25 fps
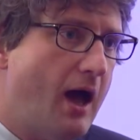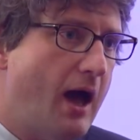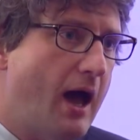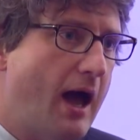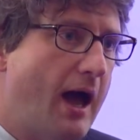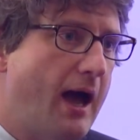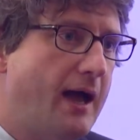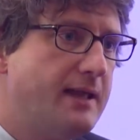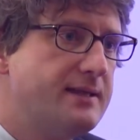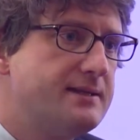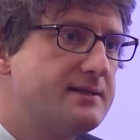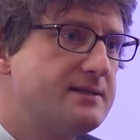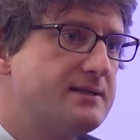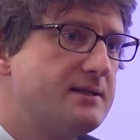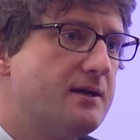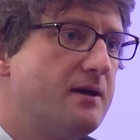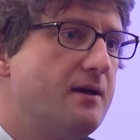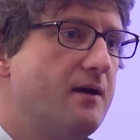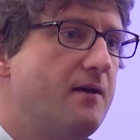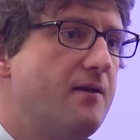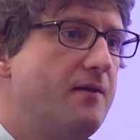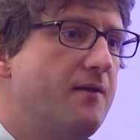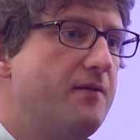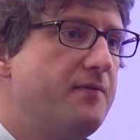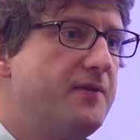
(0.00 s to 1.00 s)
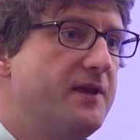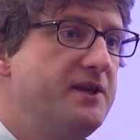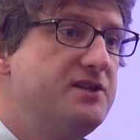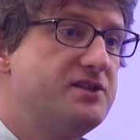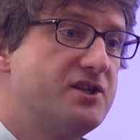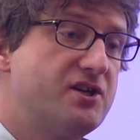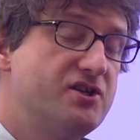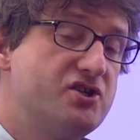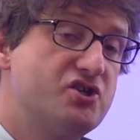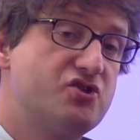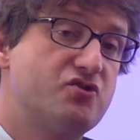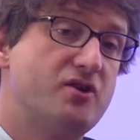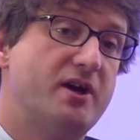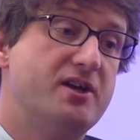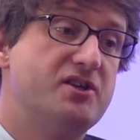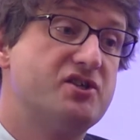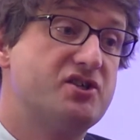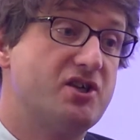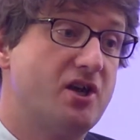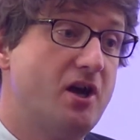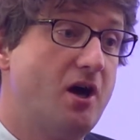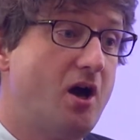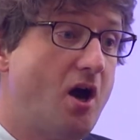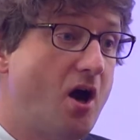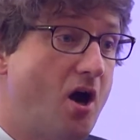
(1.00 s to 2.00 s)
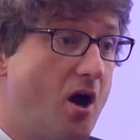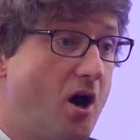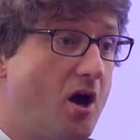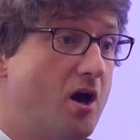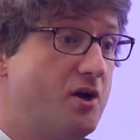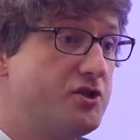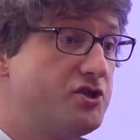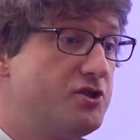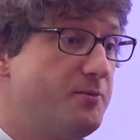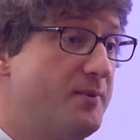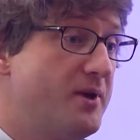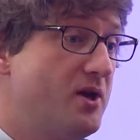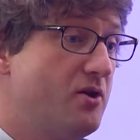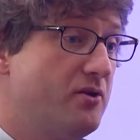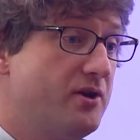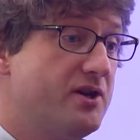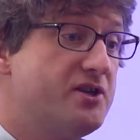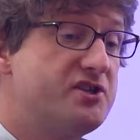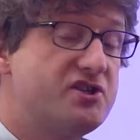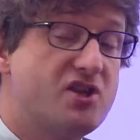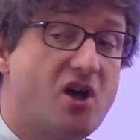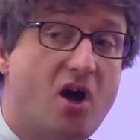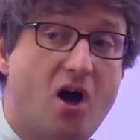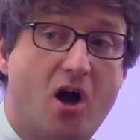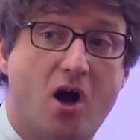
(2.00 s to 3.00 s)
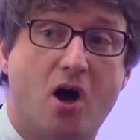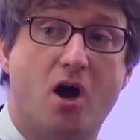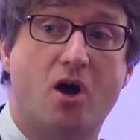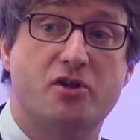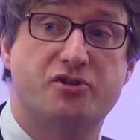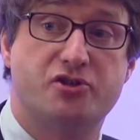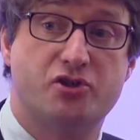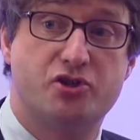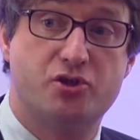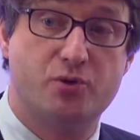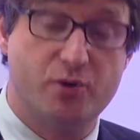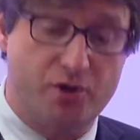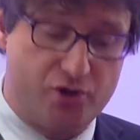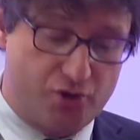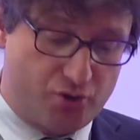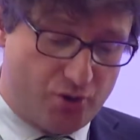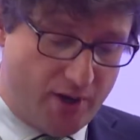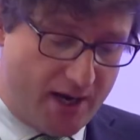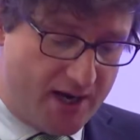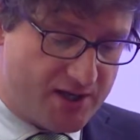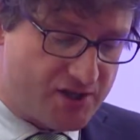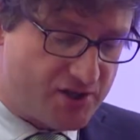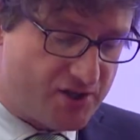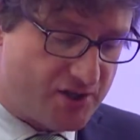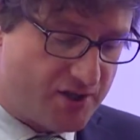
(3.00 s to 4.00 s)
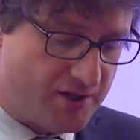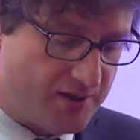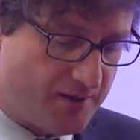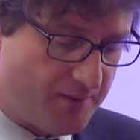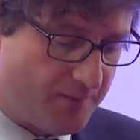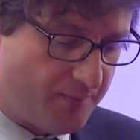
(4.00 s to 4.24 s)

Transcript: And these constraints are, to be honest, hard to address.